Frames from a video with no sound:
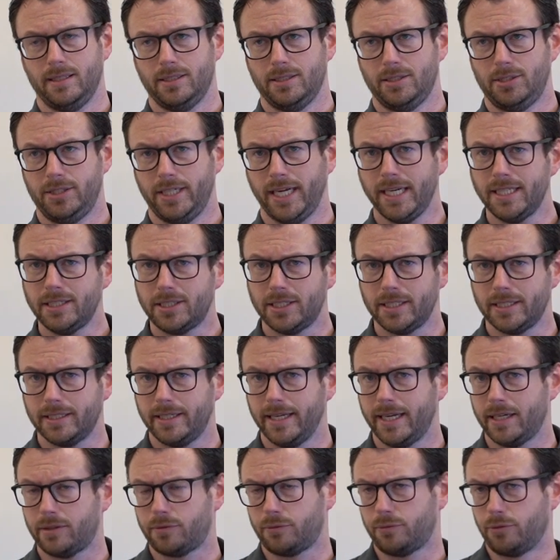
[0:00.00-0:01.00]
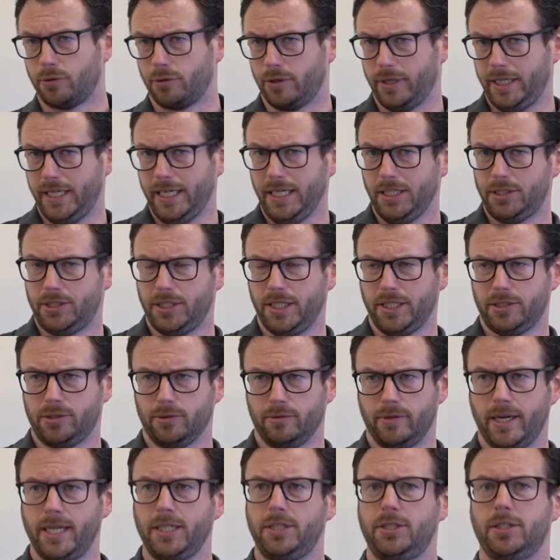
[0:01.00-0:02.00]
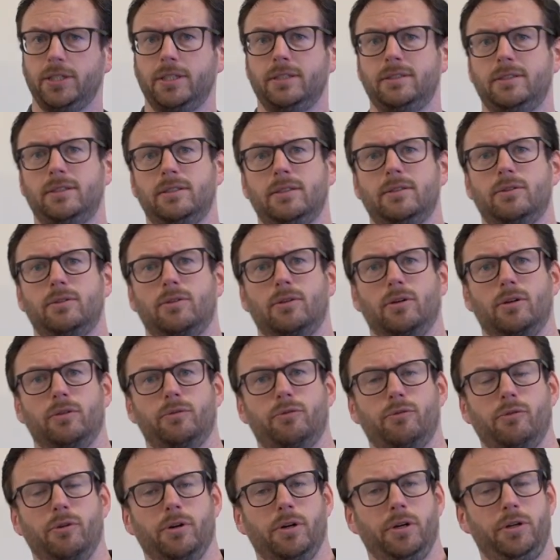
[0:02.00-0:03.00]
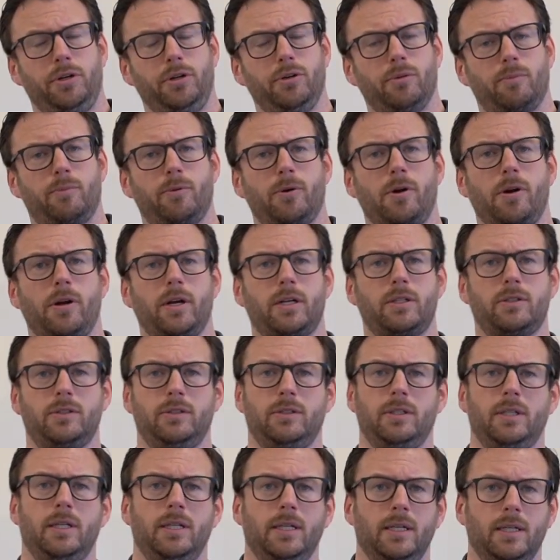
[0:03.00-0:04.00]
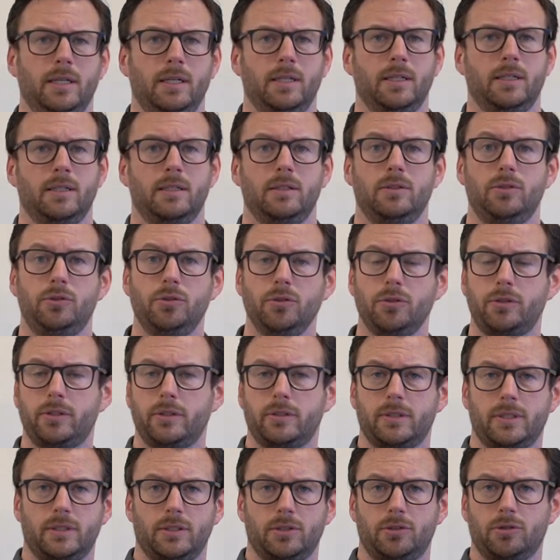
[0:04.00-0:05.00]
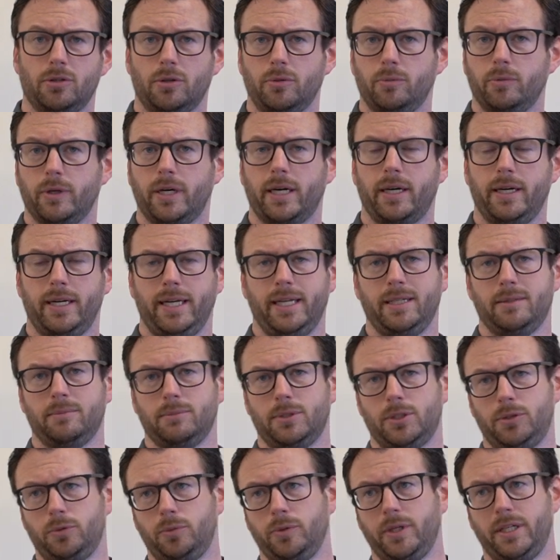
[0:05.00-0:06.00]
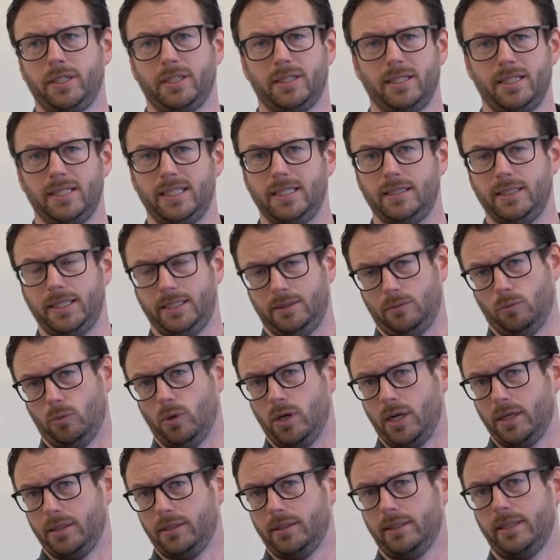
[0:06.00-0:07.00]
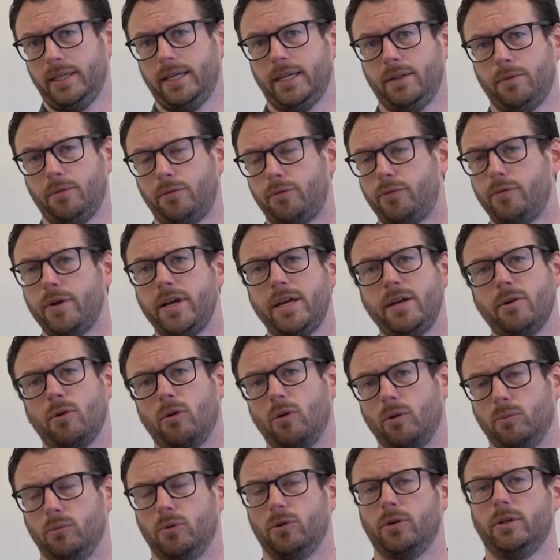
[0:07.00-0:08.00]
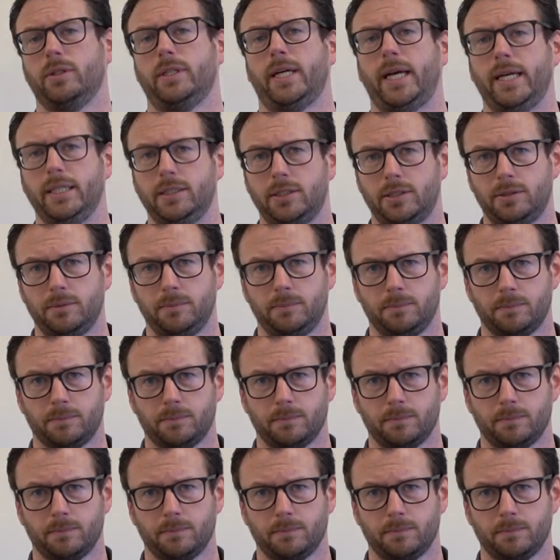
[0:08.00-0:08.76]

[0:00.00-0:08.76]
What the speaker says: Changing that for each iteration or for a new product took somewhere in between 1 and 3 or more days.